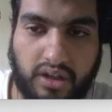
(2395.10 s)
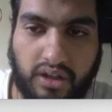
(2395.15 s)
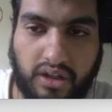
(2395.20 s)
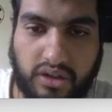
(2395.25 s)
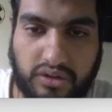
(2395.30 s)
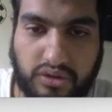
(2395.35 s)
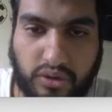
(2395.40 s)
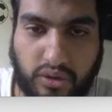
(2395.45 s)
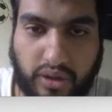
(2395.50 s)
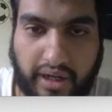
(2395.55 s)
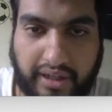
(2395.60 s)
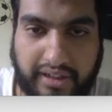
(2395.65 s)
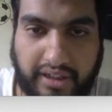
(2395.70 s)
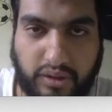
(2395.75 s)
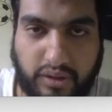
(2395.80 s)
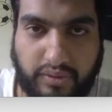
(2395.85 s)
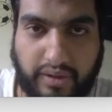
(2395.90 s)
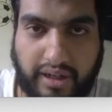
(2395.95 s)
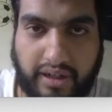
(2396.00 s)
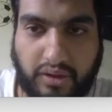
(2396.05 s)
So I need to
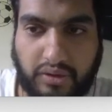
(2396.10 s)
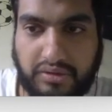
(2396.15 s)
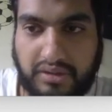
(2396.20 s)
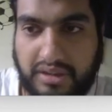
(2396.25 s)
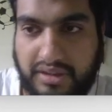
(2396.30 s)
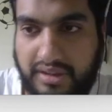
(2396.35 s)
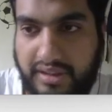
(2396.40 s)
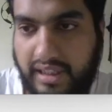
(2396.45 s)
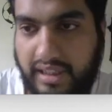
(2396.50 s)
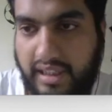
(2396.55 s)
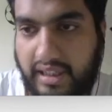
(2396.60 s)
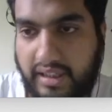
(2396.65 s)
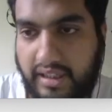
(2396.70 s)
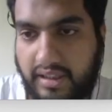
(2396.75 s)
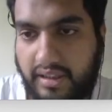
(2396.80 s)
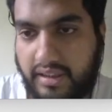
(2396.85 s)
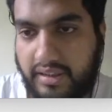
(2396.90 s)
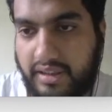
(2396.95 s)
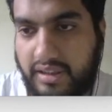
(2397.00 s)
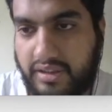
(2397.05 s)
find out the
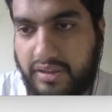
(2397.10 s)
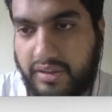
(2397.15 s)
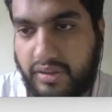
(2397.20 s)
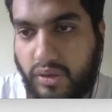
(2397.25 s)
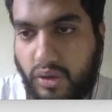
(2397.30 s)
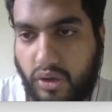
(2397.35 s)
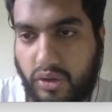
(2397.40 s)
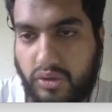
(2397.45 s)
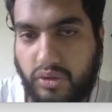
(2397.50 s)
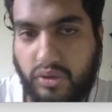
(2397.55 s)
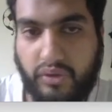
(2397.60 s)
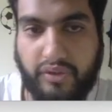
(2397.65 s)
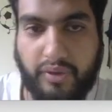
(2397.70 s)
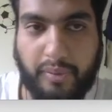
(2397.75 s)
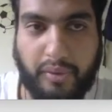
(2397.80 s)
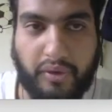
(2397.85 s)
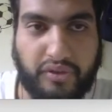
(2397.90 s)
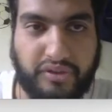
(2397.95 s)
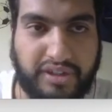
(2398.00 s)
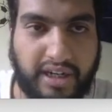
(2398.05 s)
this log2 of number
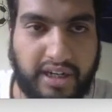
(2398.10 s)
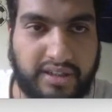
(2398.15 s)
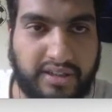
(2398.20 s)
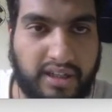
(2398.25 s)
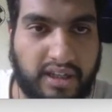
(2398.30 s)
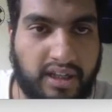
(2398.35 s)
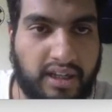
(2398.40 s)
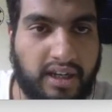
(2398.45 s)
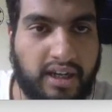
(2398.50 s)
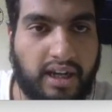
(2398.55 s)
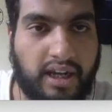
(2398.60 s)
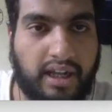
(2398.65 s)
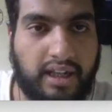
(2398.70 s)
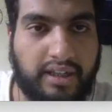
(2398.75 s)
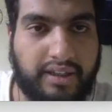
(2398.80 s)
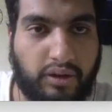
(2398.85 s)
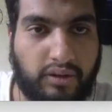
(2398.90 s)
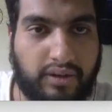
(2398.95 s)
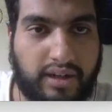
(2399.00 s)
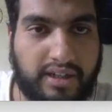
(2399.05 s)
of states.
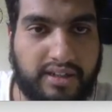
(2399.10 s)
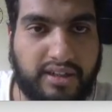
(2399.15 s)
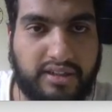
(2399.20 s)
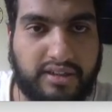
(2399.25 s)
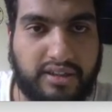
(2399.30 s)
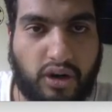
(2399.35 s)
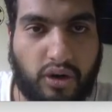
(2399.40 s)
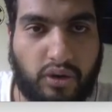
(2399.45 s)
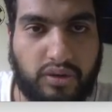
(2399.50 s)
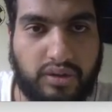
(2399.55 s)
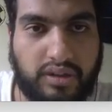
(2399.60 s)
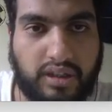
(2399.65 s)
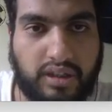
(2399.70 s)
Now let's just count